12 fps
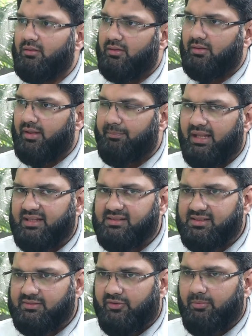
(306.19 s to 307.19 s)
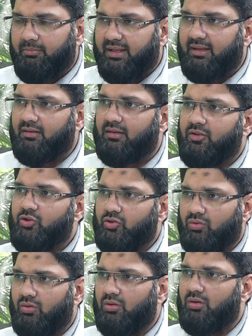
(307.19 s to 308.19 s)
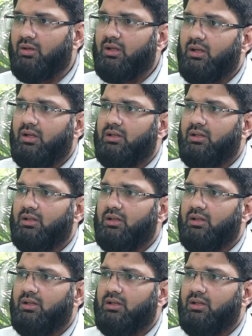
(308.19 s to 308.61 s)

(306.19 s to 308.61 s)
The appliances will make sure